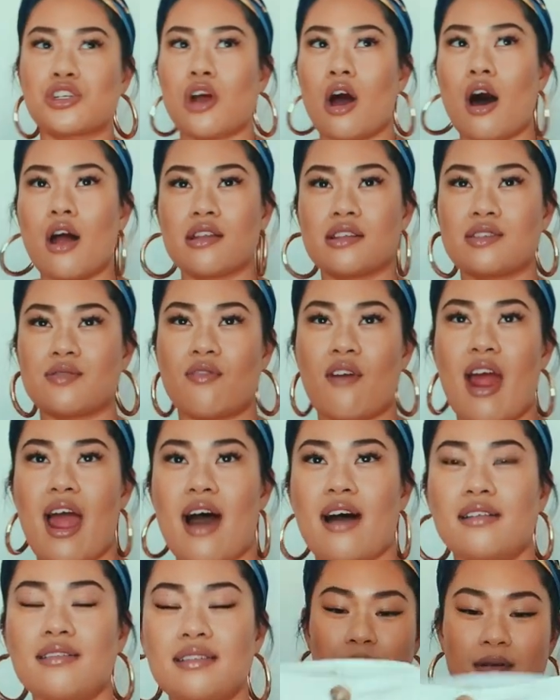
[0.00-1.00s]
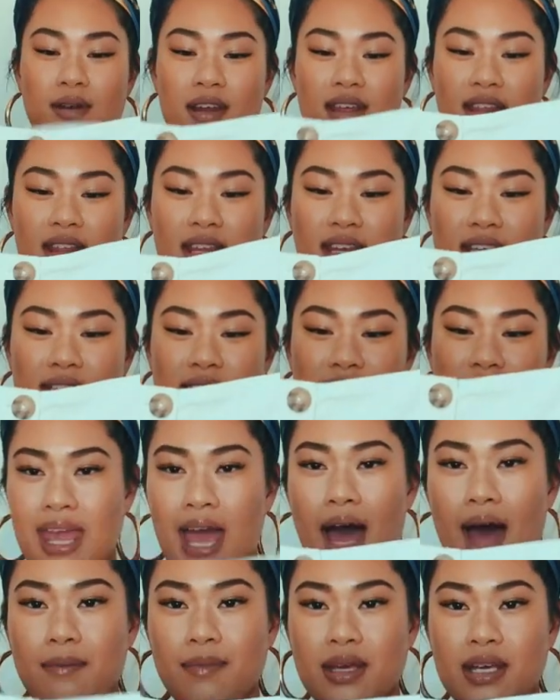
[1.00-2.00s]
chance rail, one of these
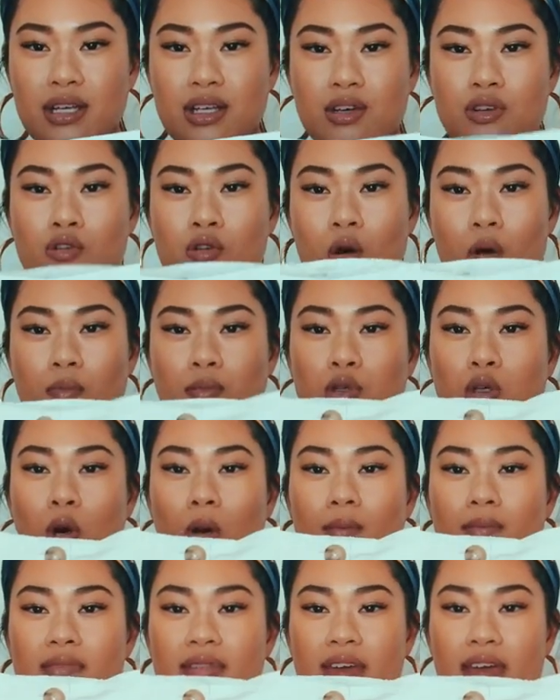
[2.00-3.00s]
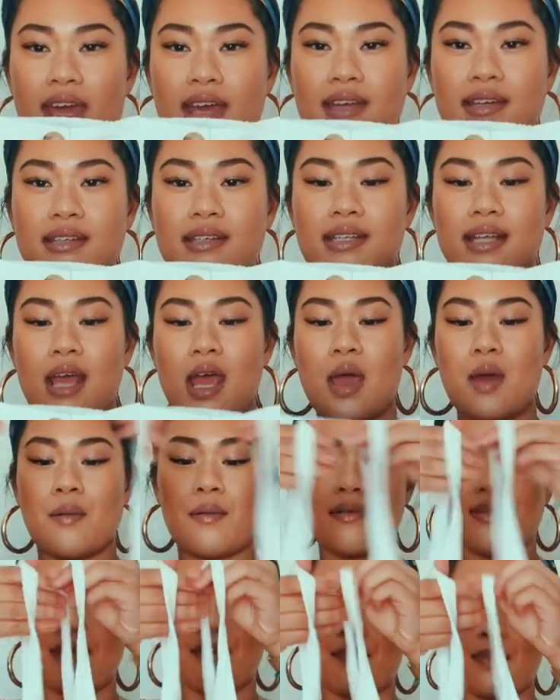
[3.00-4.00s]
cami crop top things
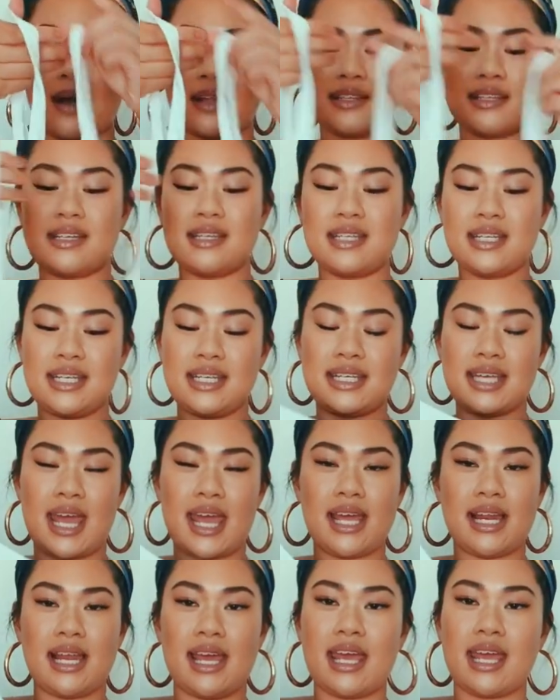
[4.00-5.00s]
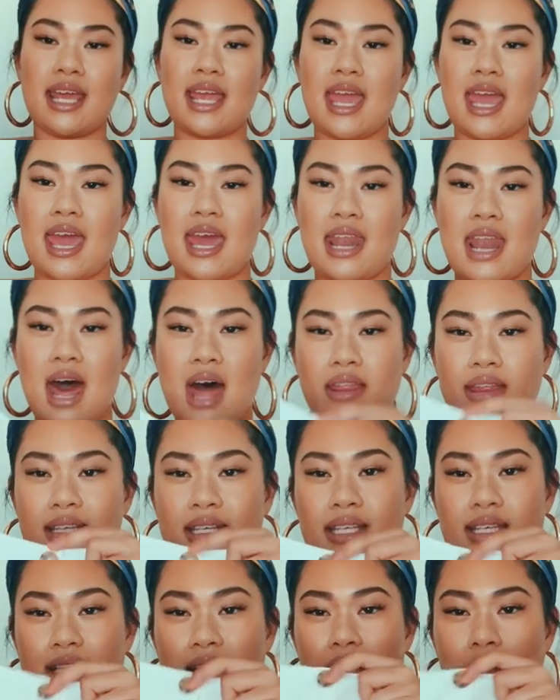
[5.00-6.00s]
with the button detailing. Now
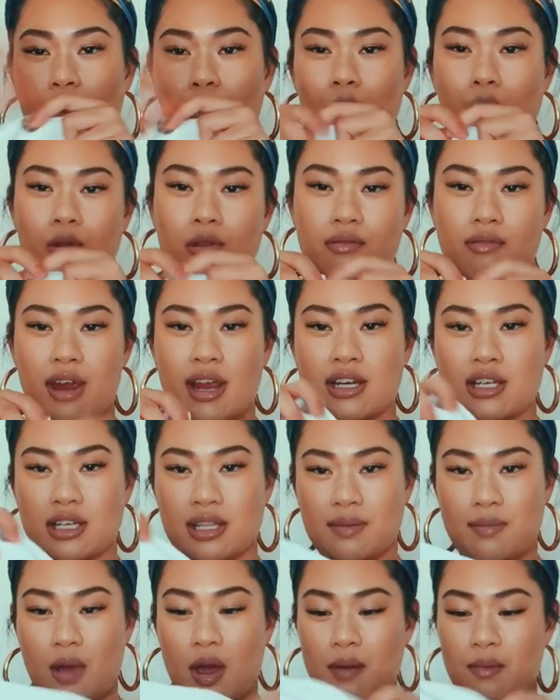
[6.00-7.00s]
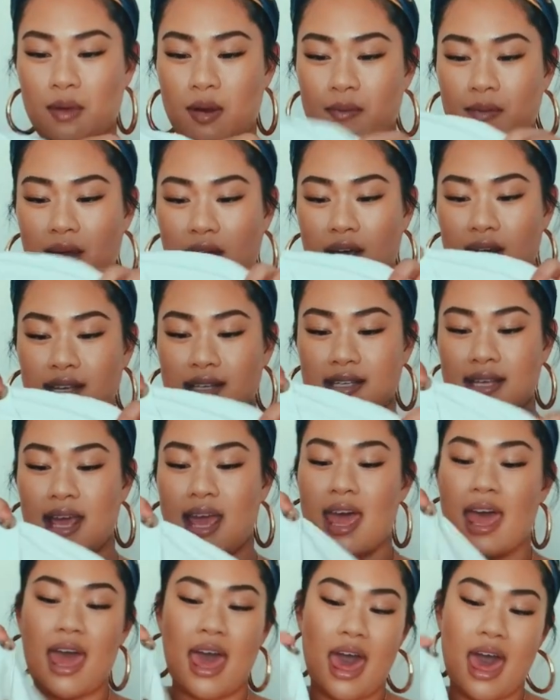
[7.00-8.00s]
this is like all the rage at the moment because
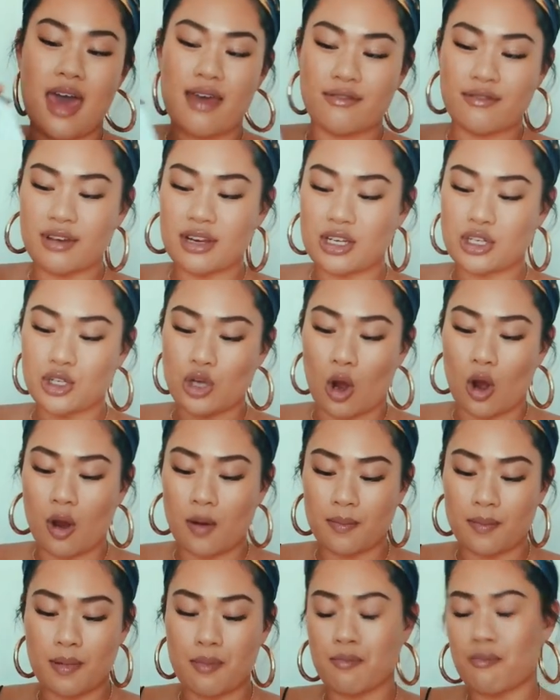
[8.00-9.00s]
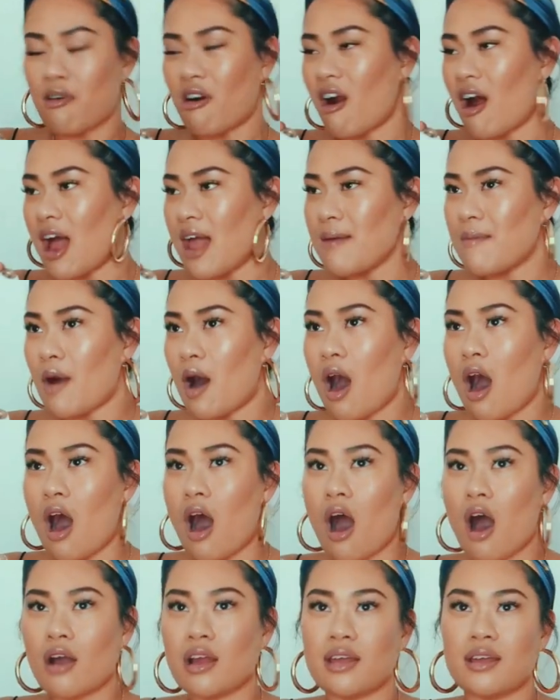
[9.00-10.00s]
every shop,
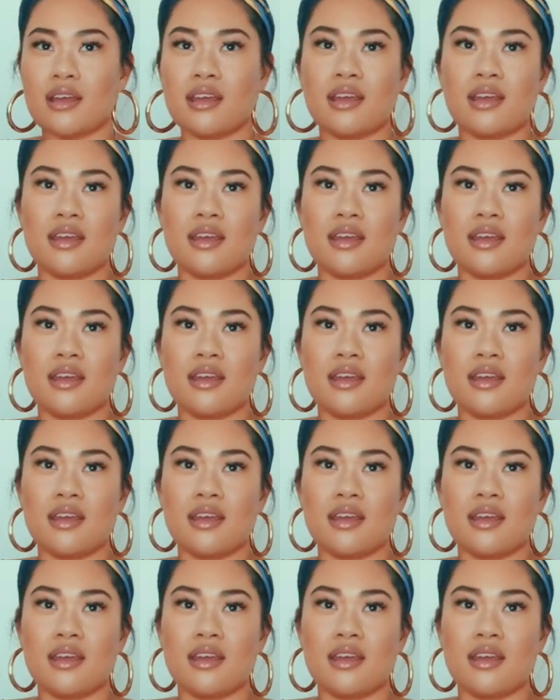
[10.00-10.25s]
Primark,